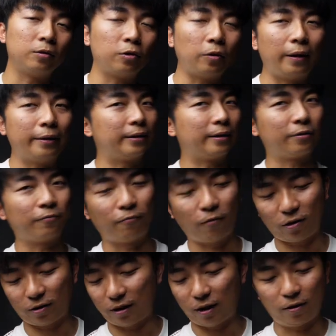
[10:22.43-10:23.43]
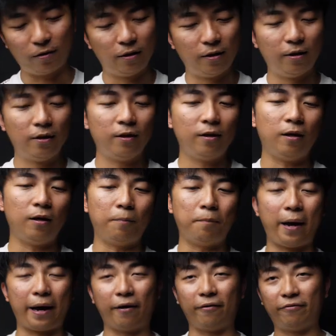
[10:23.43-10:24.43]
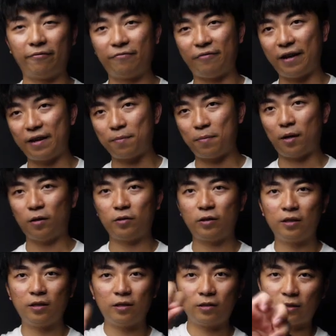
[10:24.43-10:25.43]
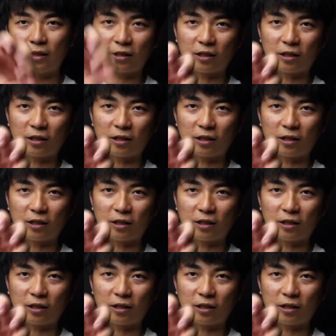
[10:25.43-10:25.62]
So I just rocked out a pack of fanning powder,